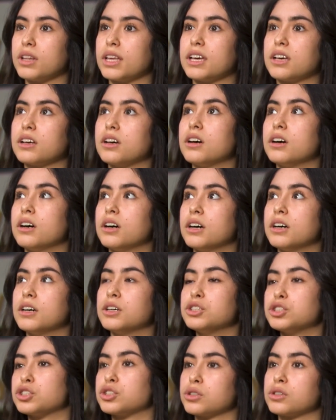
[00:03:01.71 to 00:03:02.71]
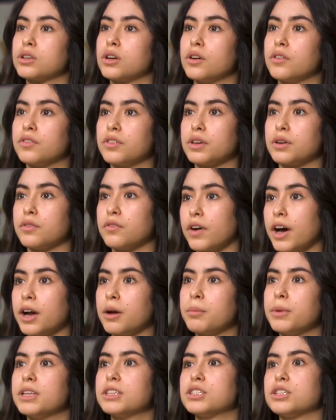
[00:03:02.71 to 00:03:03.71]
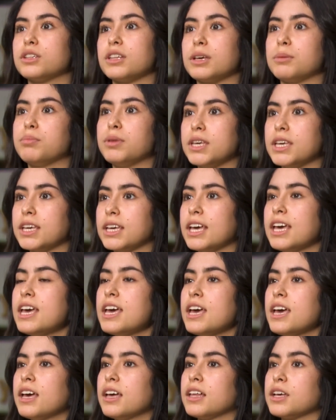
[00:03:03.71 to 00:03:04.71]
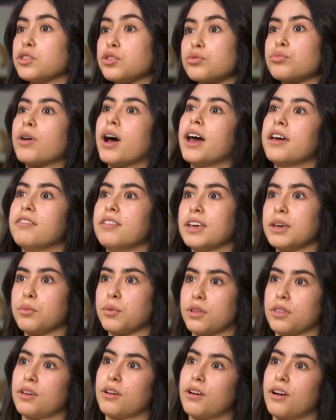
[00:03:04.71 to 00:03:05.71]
like unsure of their environment to like being like thriving where they're